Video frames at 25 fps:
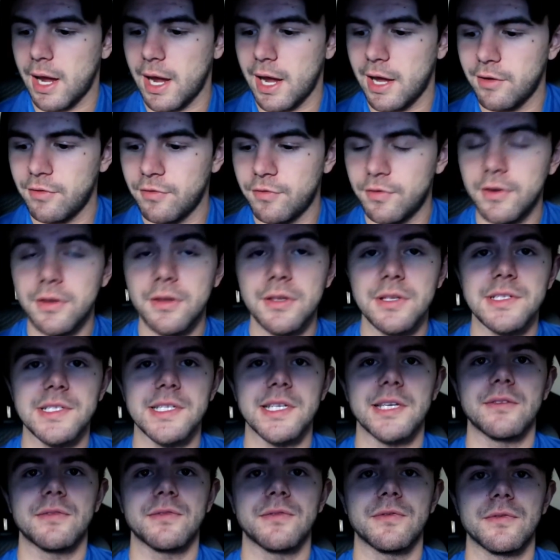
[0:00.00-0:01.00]
I feel
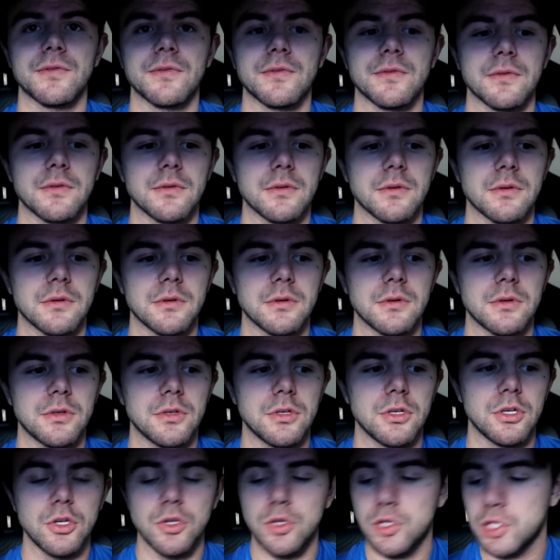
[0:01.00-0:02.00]
as if
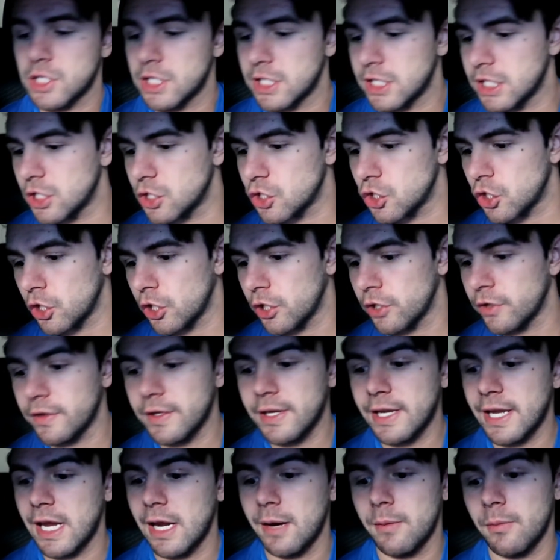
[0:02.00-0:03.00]
you just need to turn
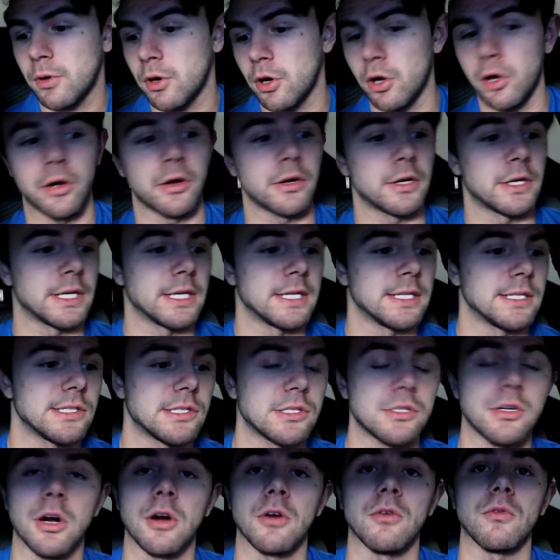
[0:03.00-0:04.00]
the camera on and
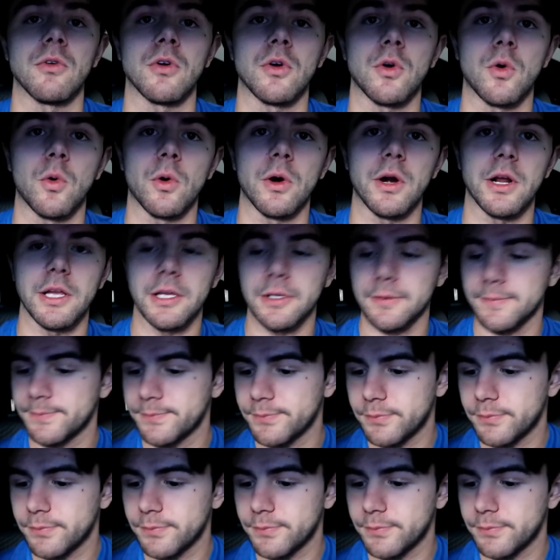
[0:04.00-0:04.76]
start recording.